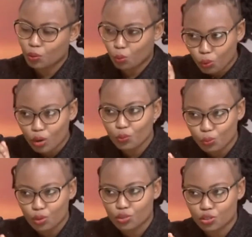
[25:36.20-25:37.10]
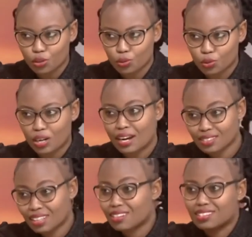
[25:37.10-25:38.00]
a bit, what was your story? I
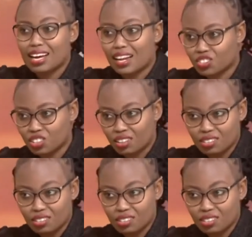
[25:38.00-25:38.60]
understand there's culture,